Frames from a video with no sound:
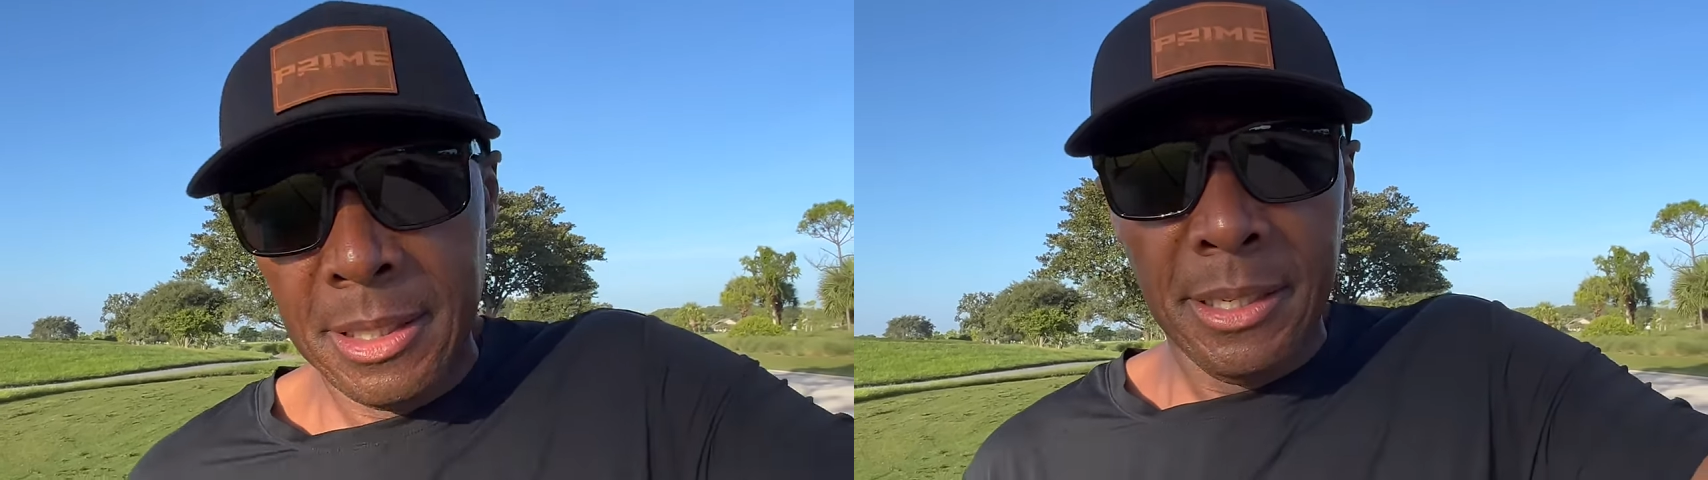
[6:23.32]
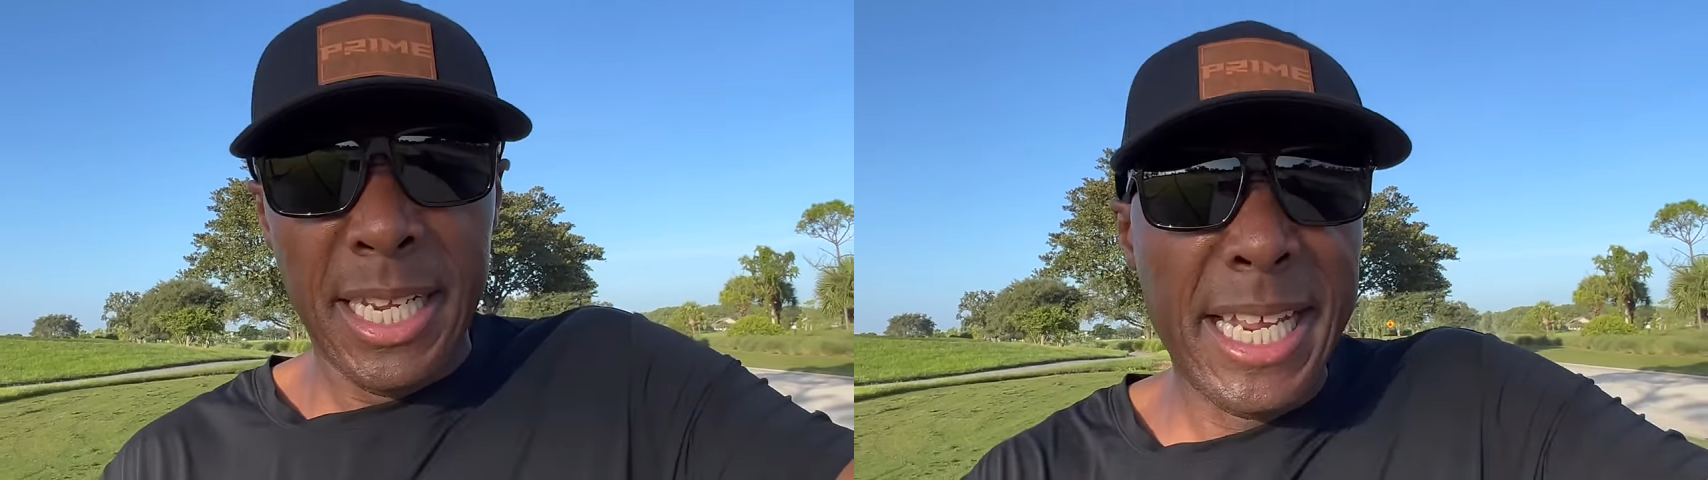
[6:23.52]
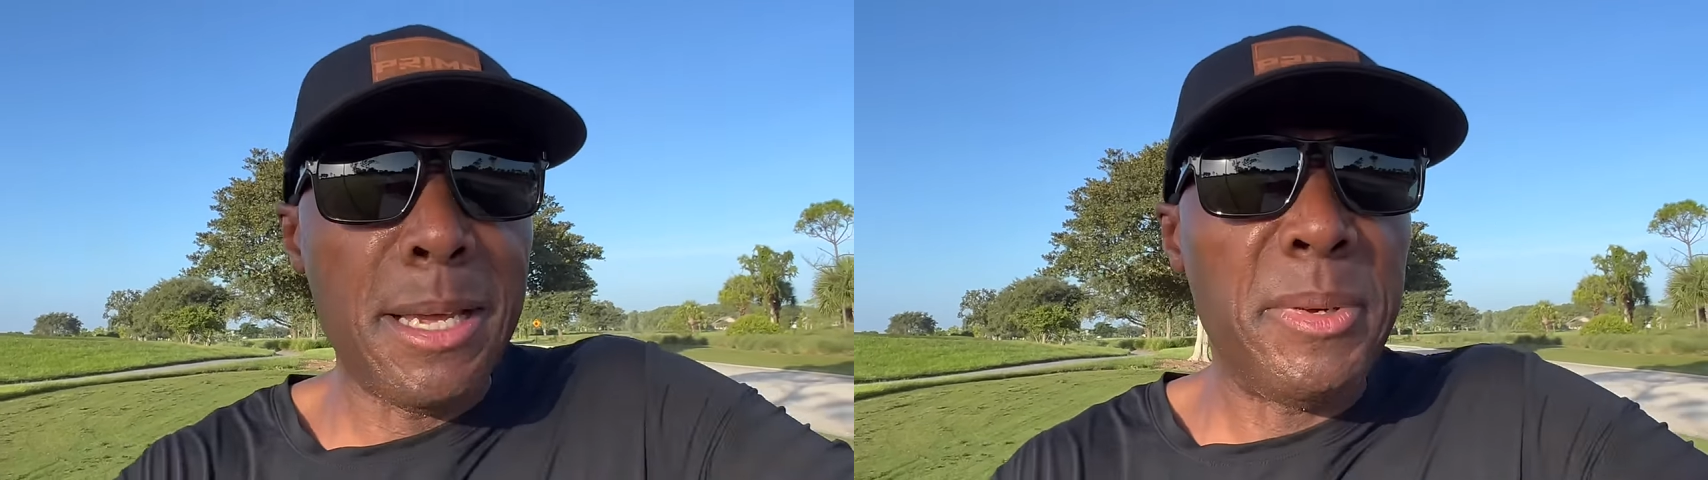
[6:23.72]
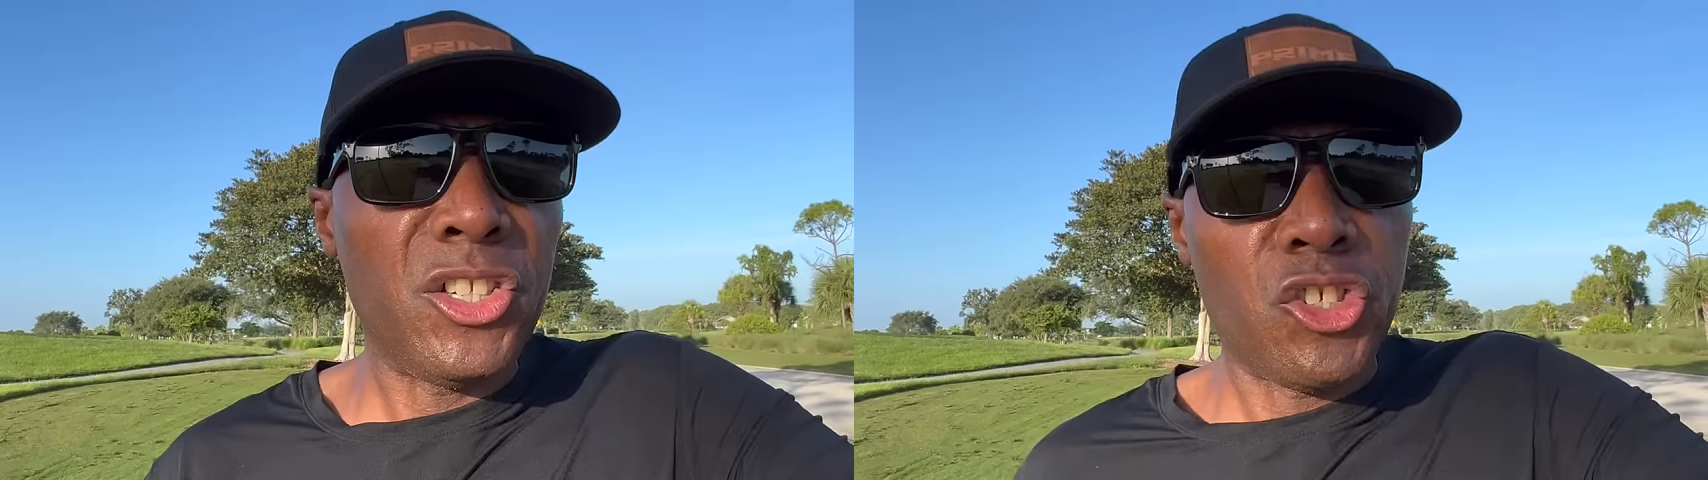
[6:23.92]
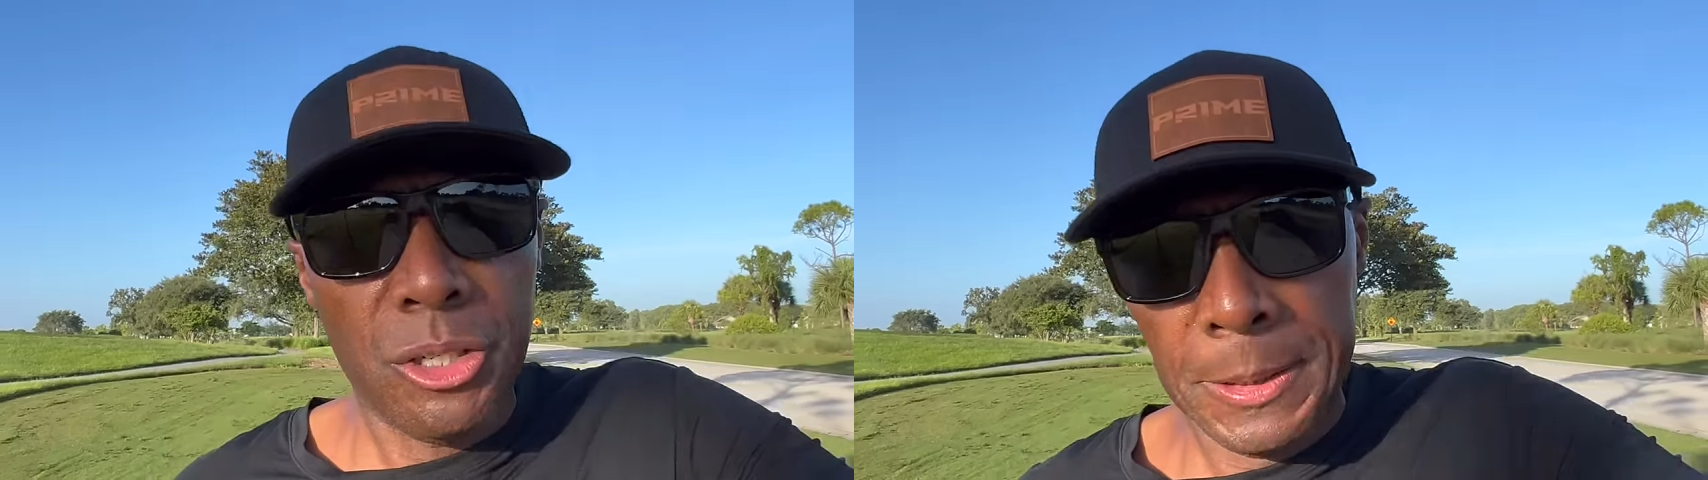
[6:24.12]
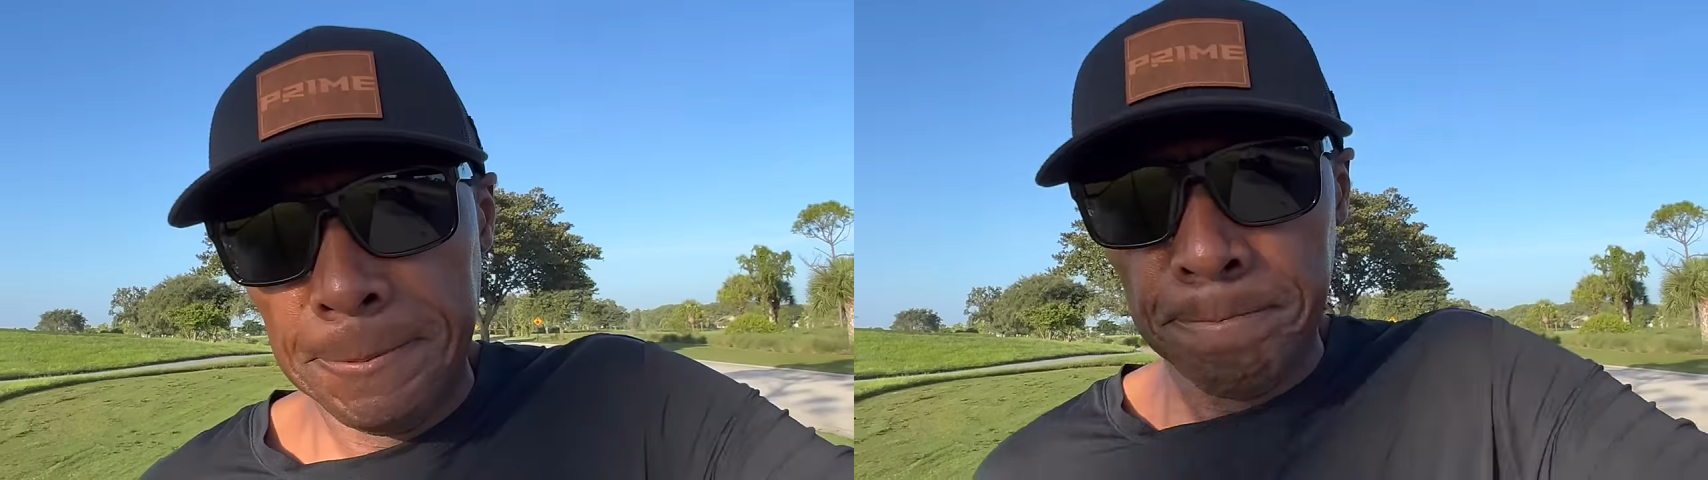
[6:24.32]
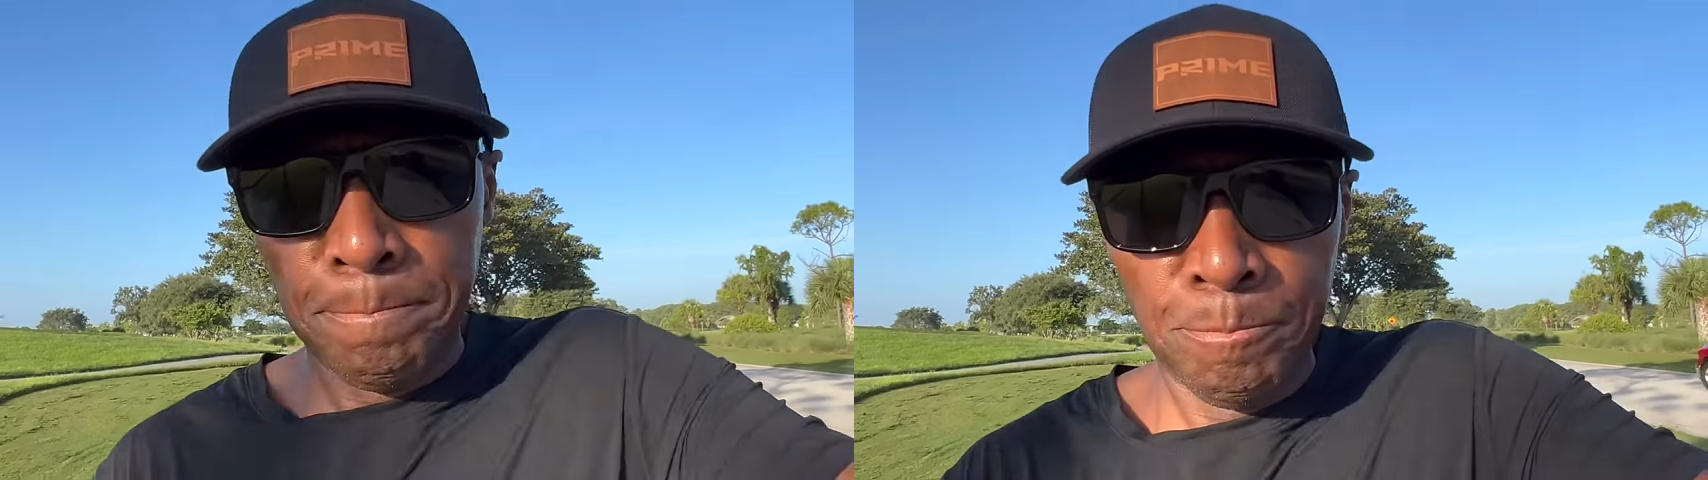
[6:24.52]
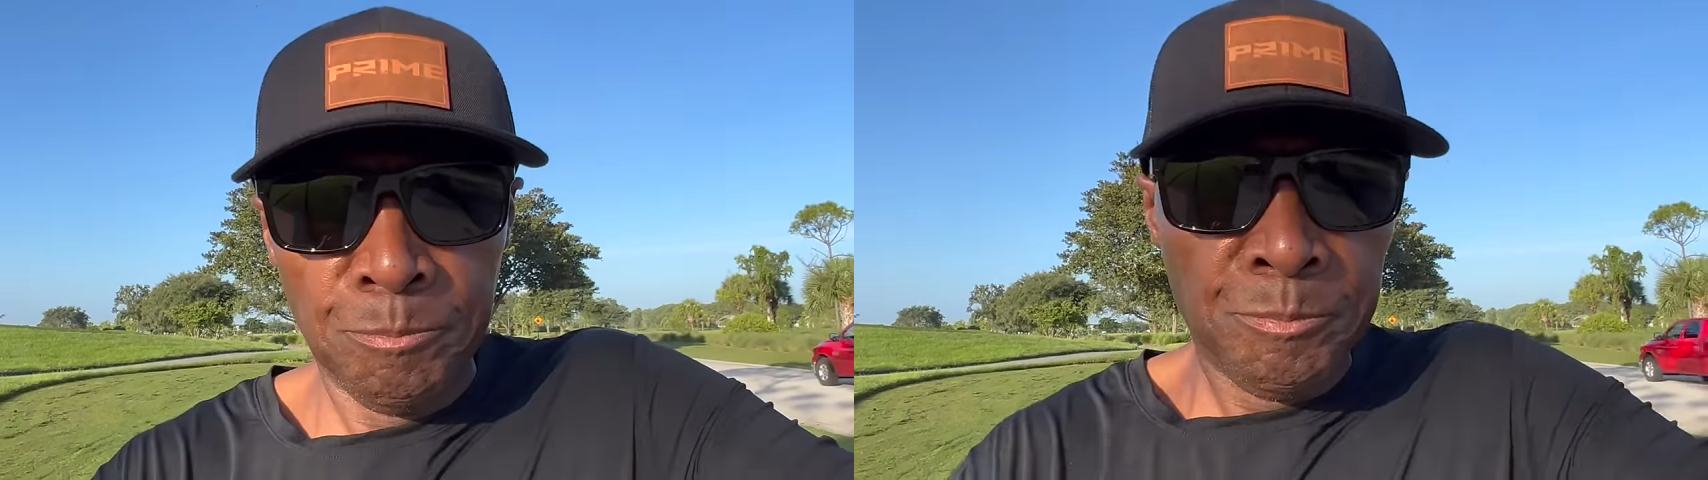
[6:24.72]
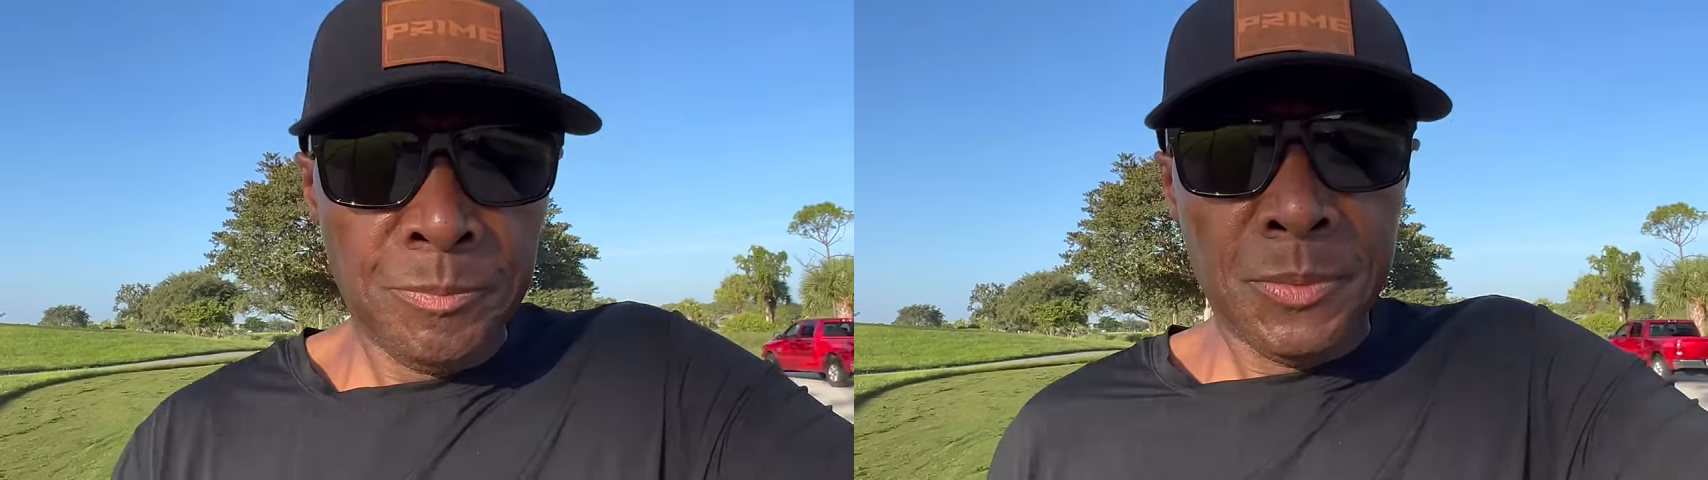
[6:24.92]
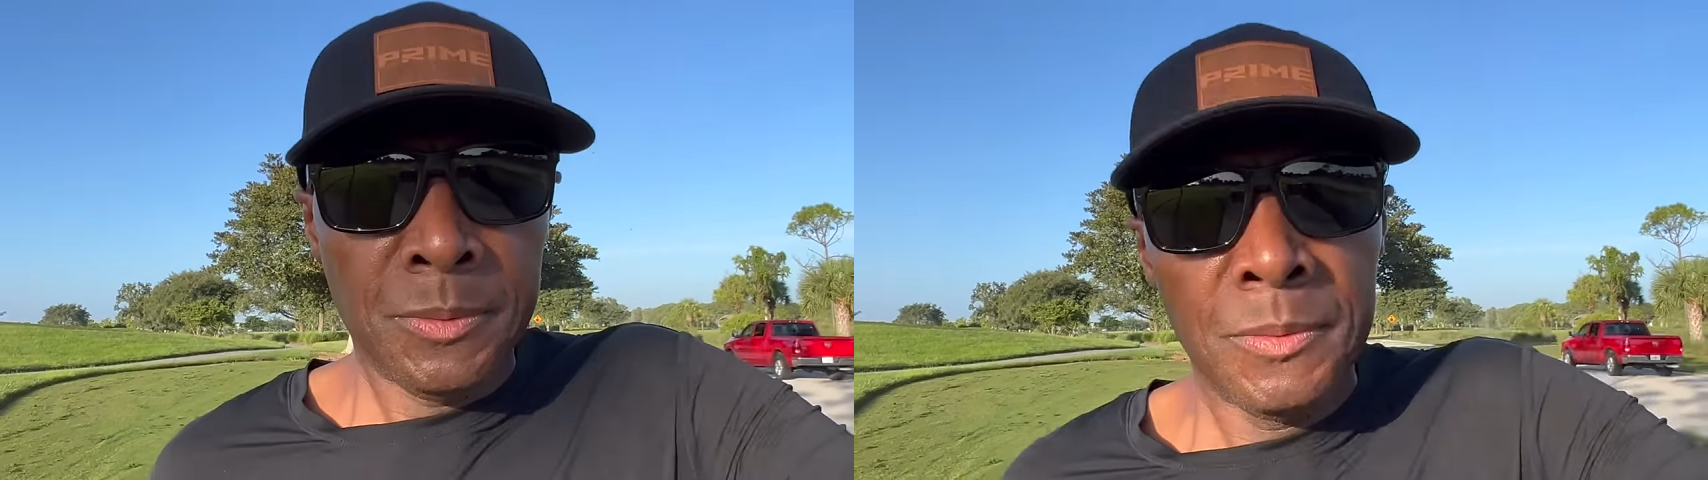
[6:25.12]
an image.
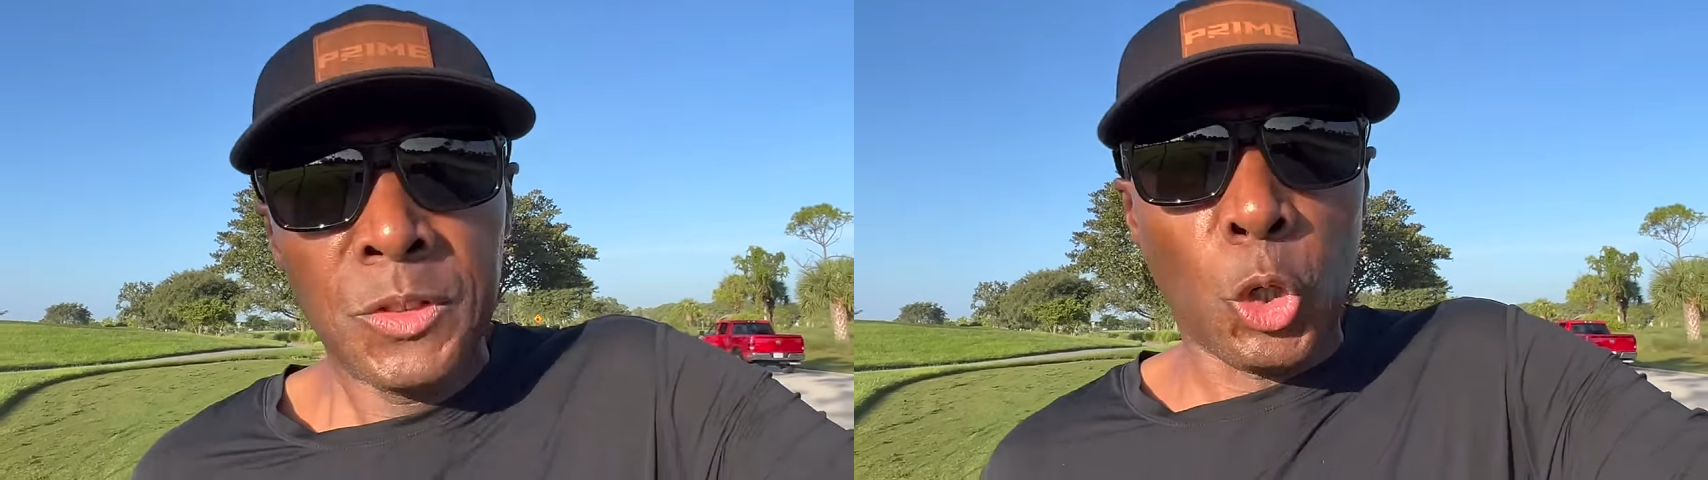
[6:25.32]
So